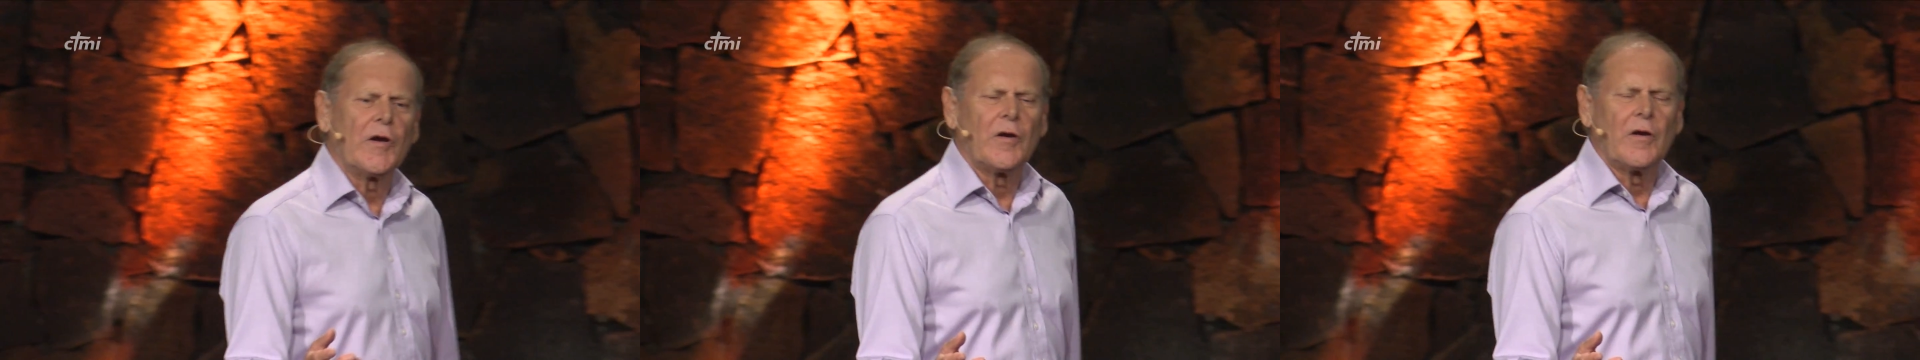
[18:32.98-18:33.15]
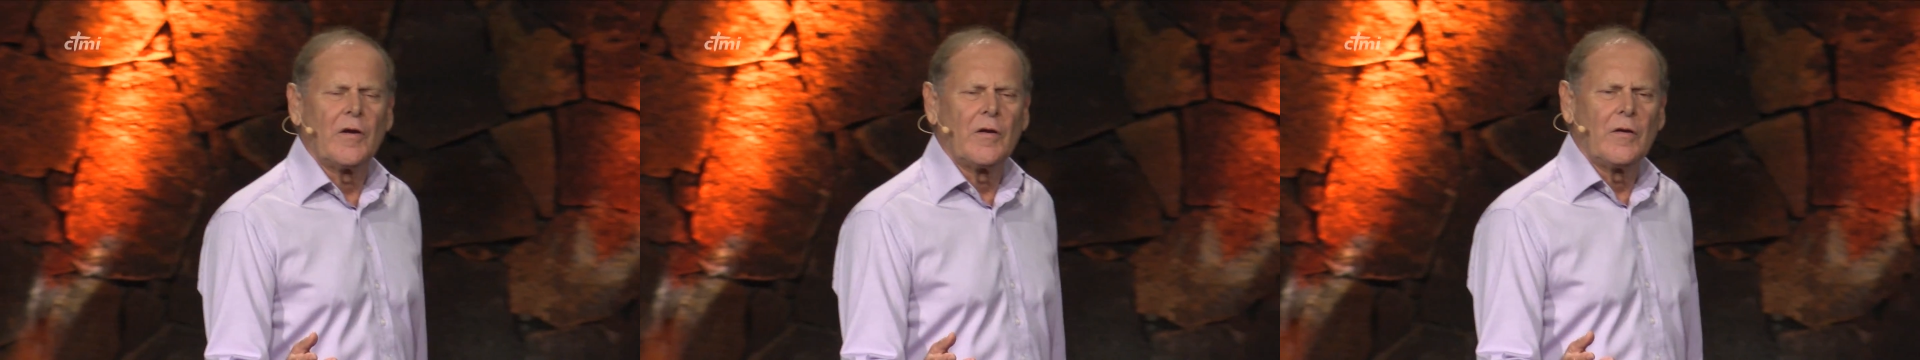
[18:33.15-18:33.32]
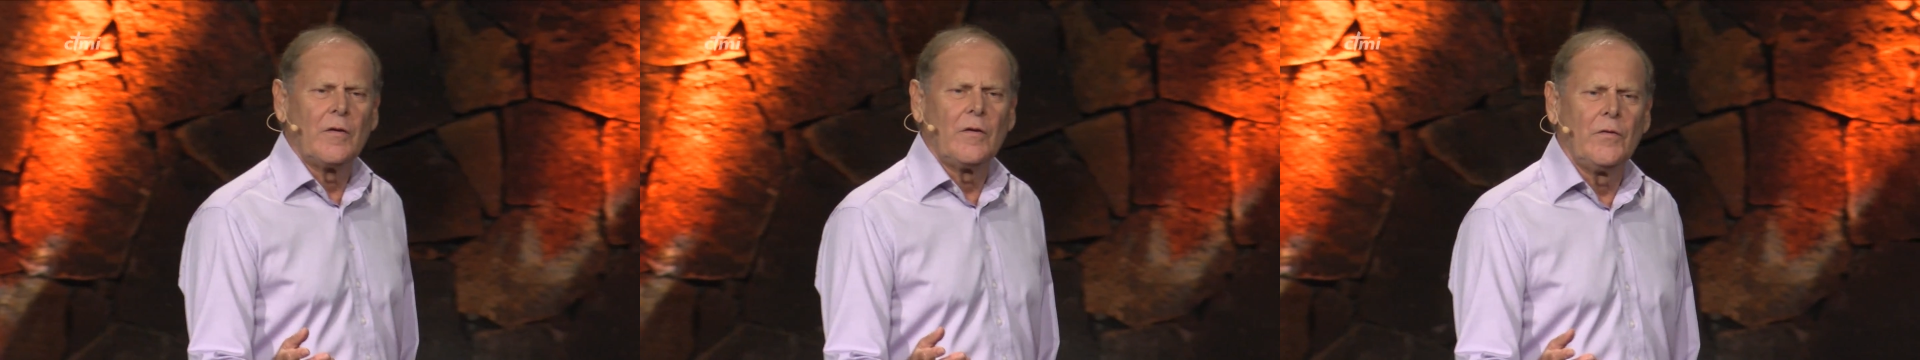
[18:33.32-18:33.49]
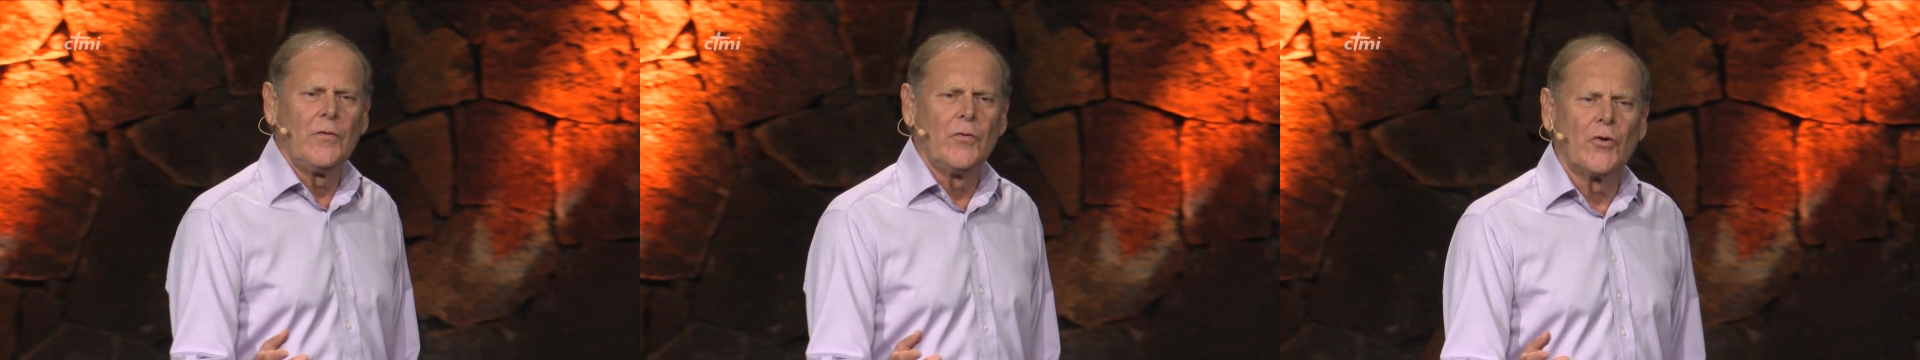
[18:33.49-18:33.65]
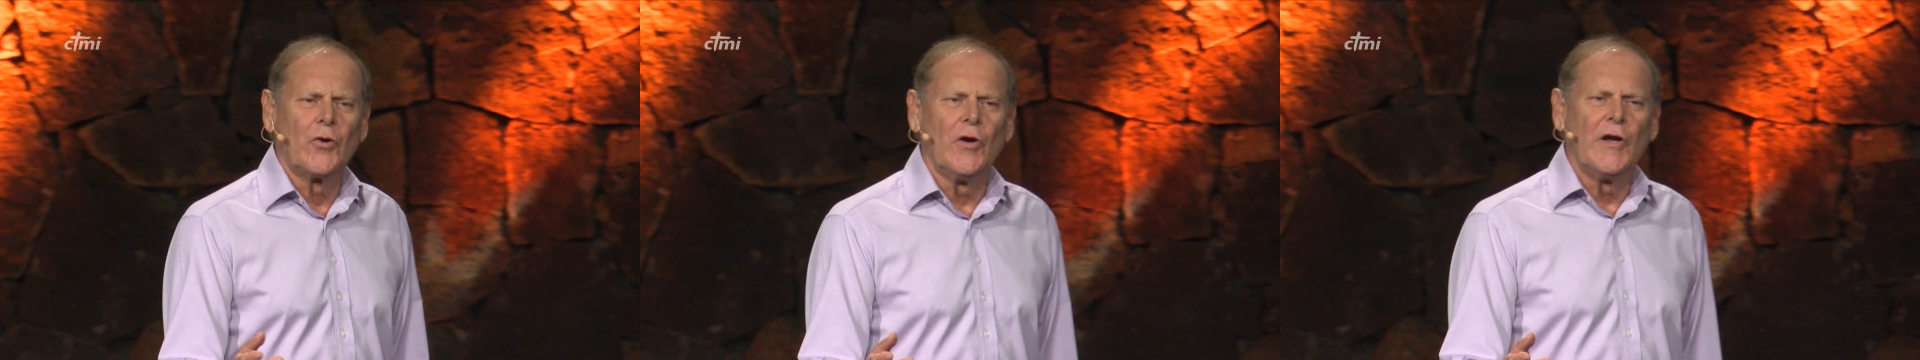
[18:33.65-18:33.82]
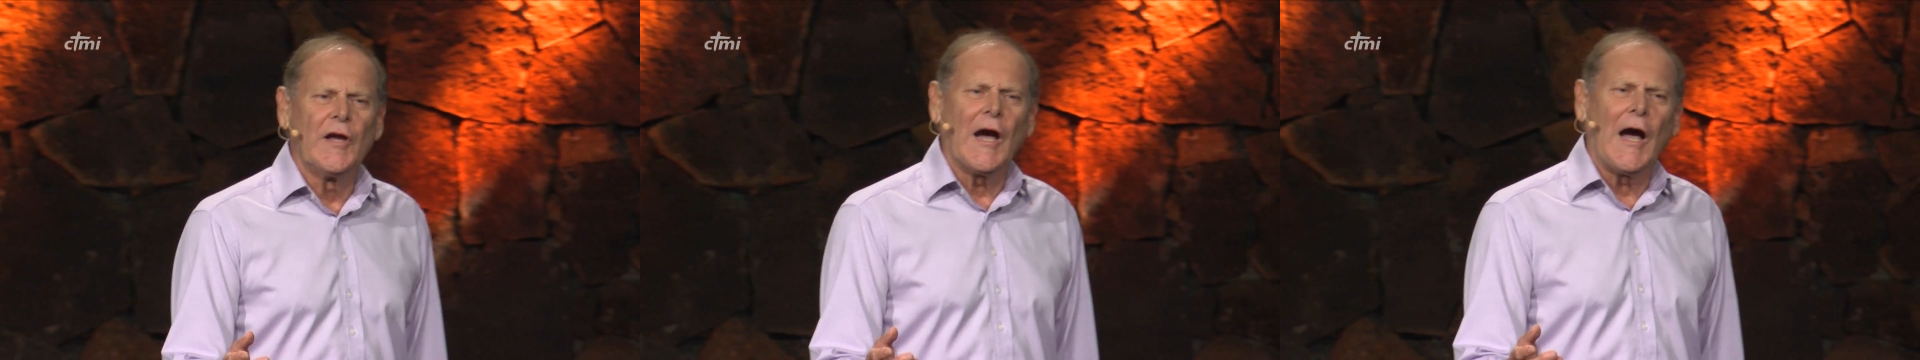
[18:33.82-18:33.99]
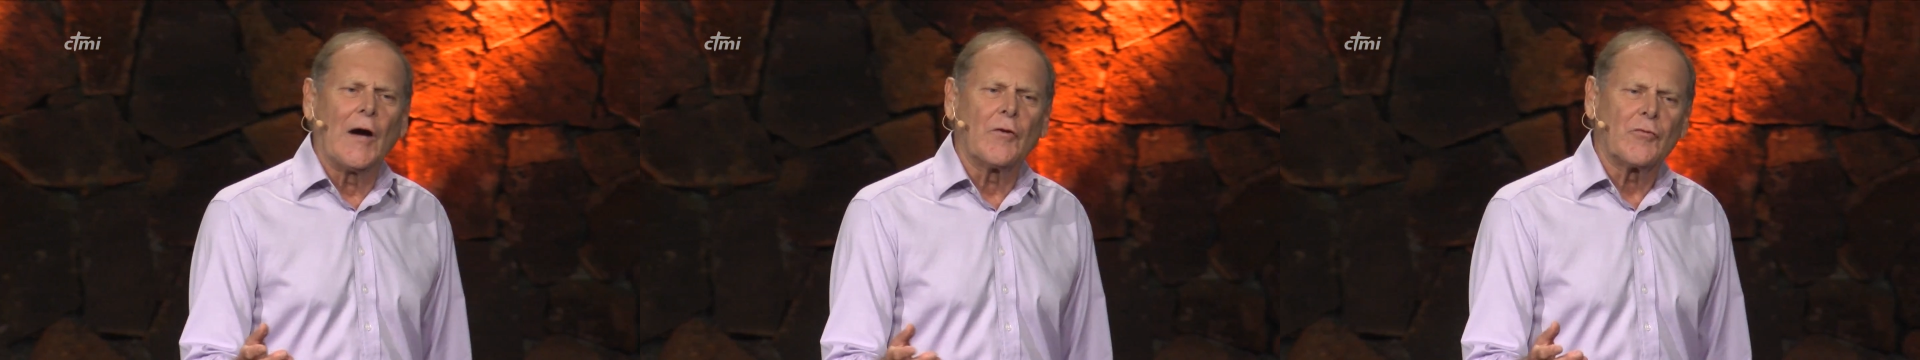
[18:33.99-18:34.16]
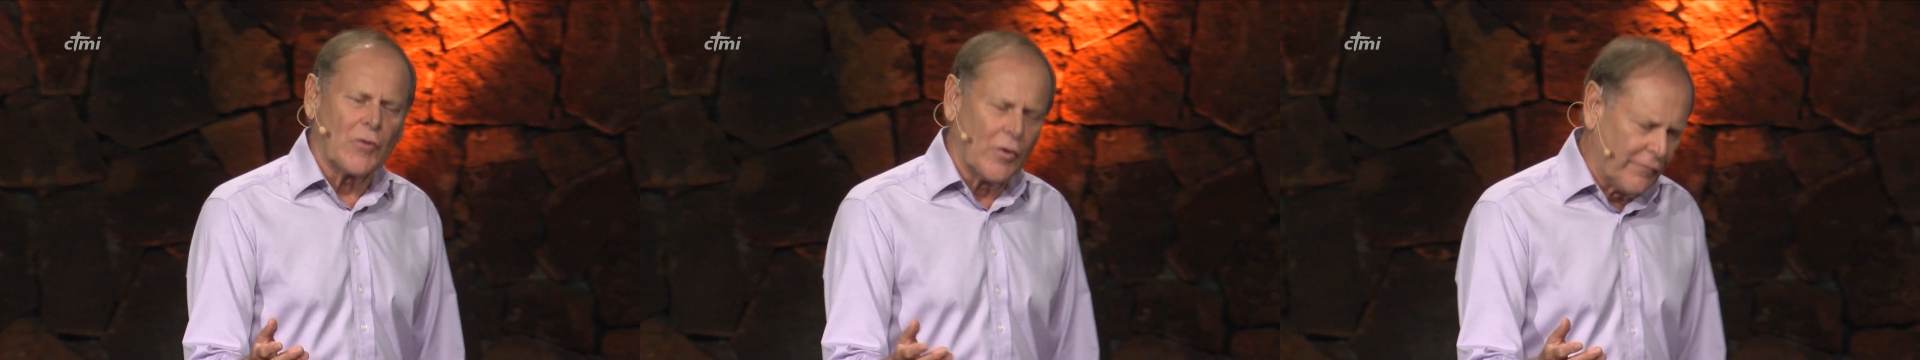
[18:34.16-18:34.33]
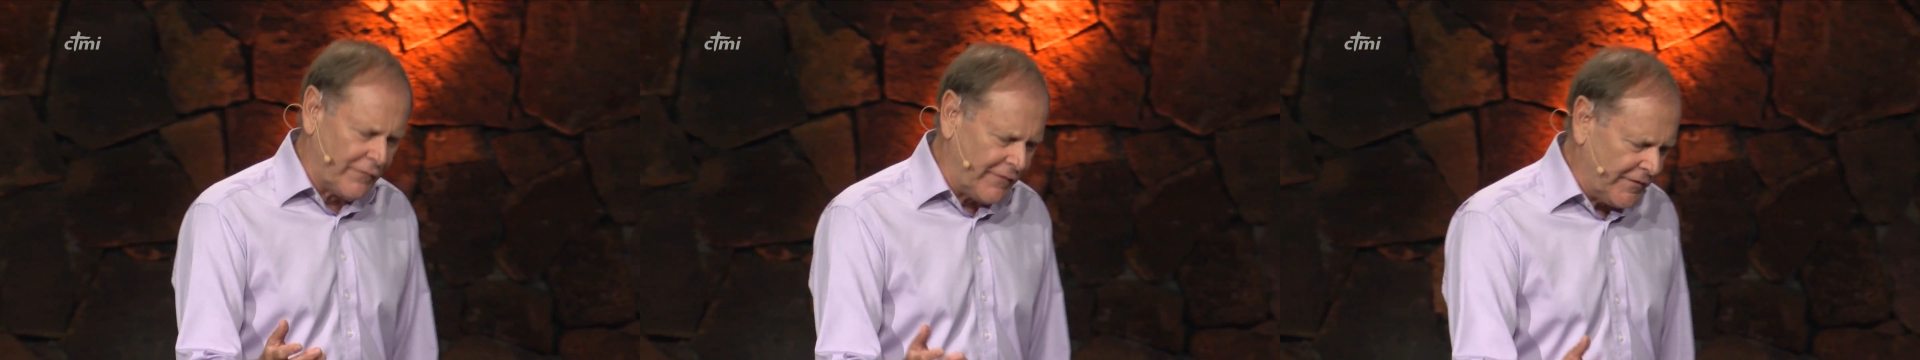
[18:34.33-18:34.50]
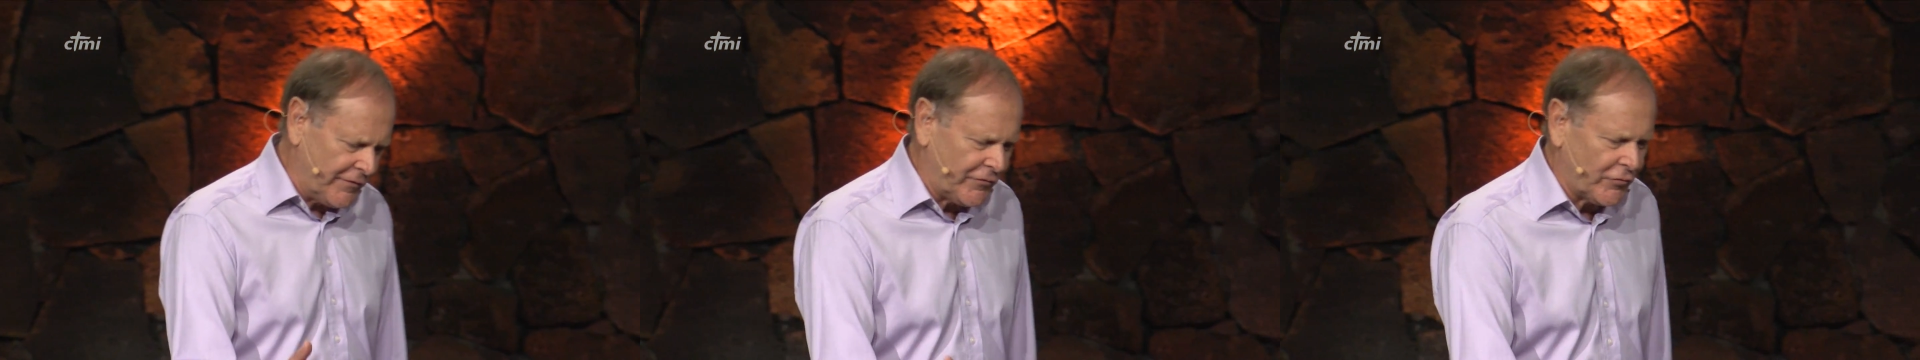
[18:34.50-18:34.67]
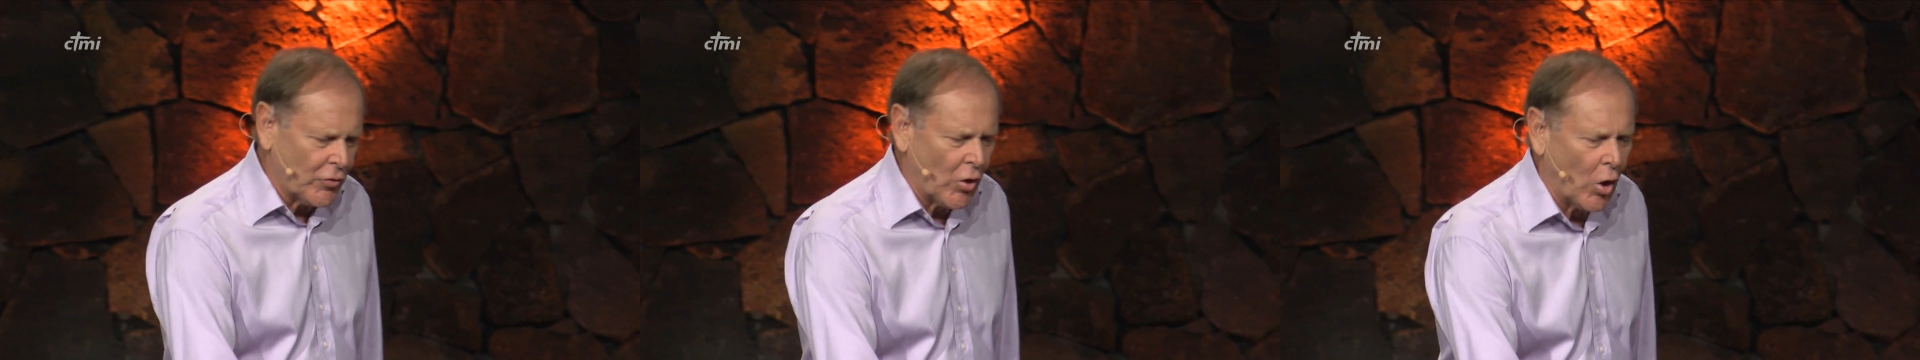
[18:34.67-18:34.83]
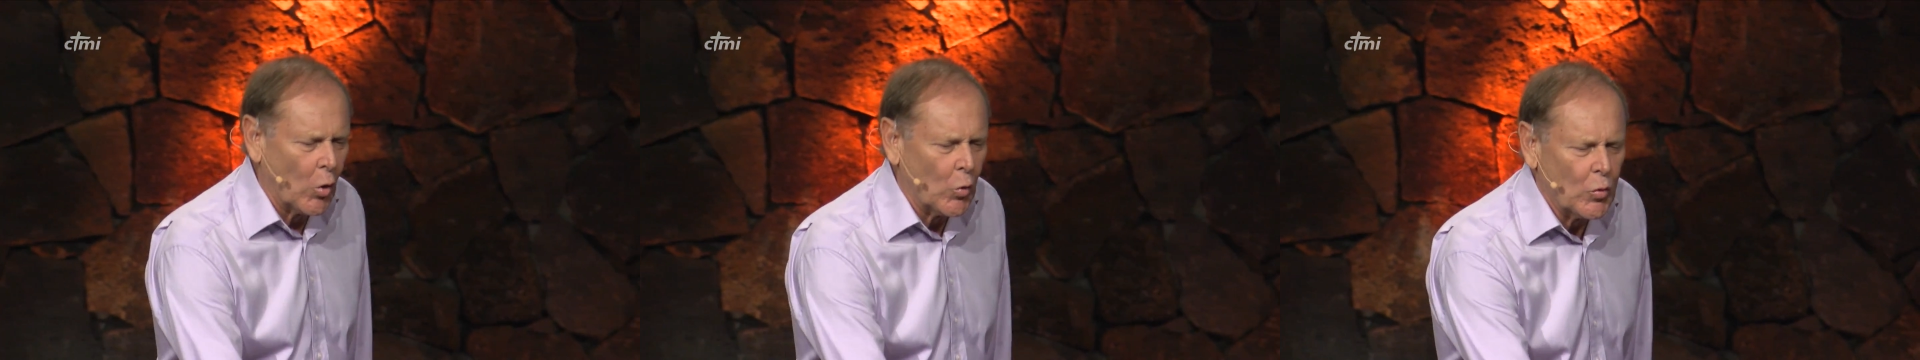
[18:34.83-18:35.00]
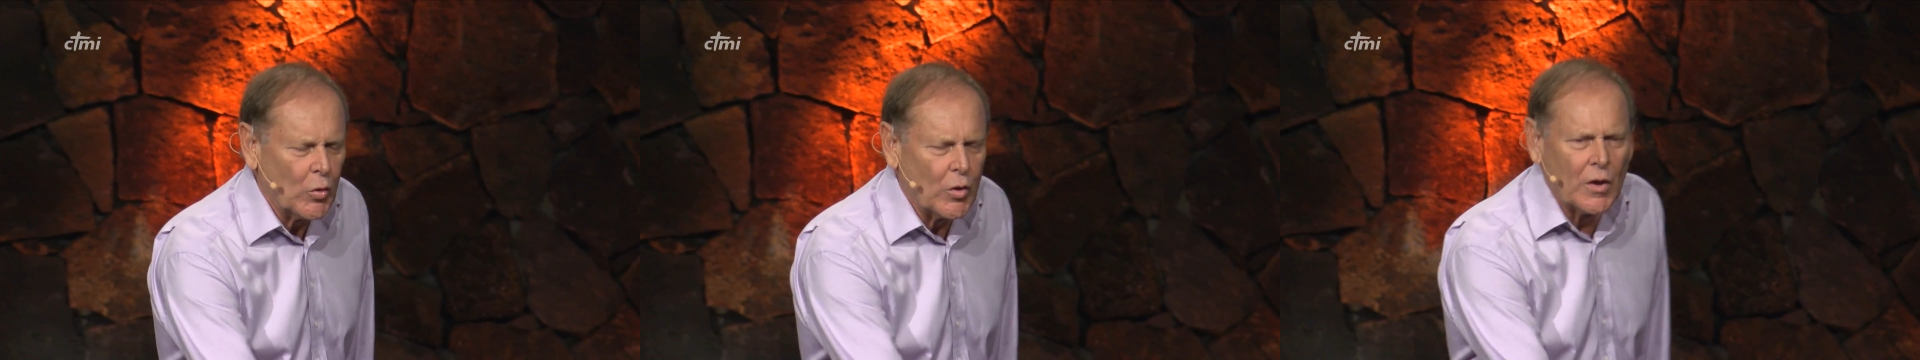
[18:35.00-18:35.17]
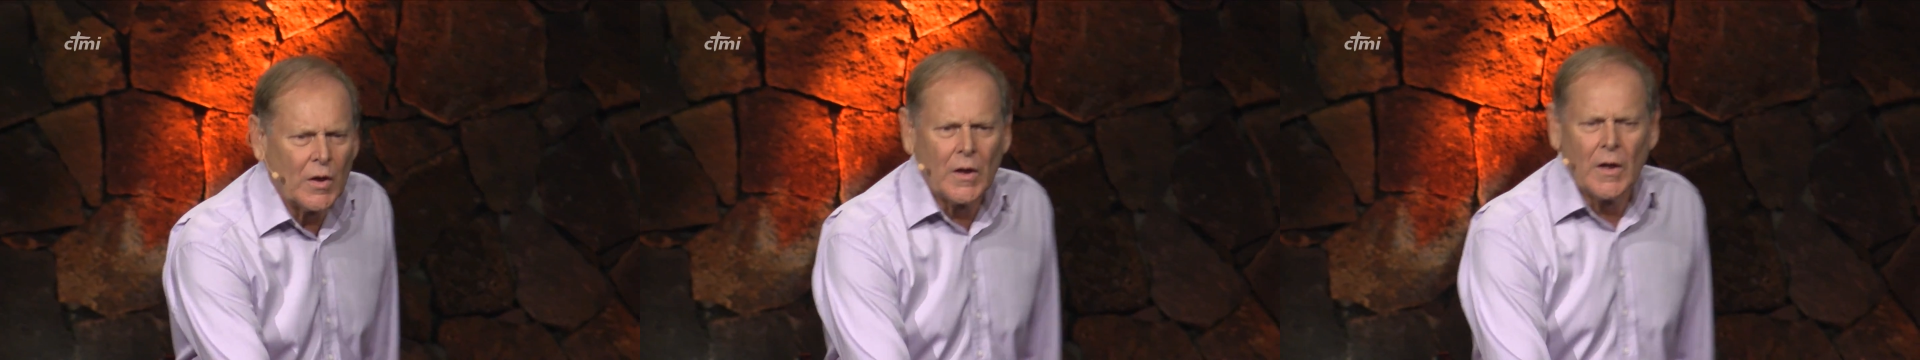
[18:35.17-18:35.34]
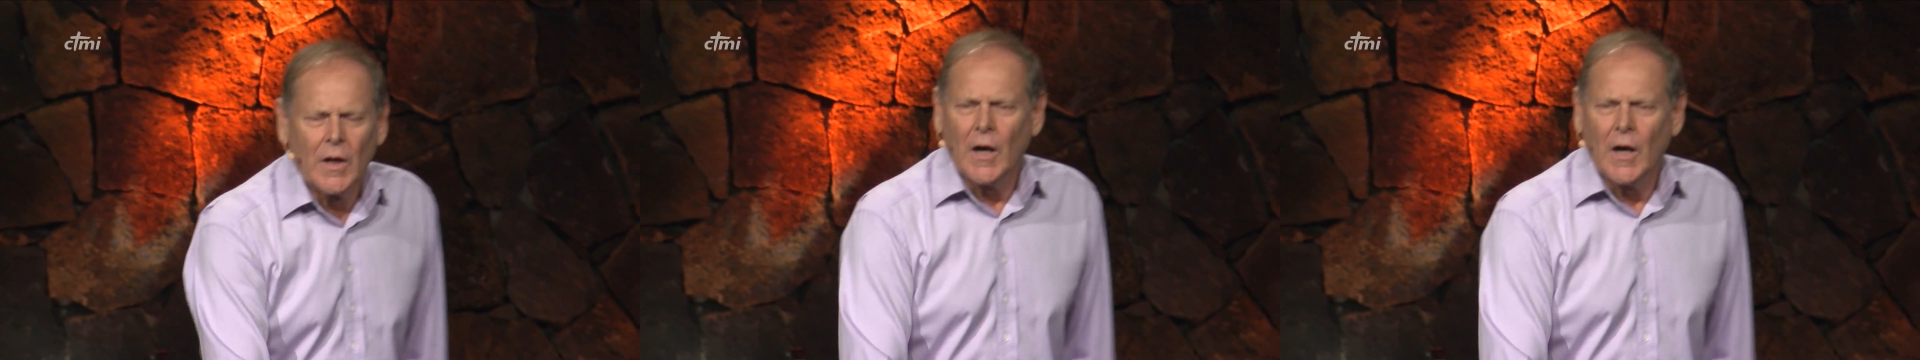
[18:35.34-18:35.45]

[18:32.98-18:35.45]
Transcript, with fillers: are you going out of this hole?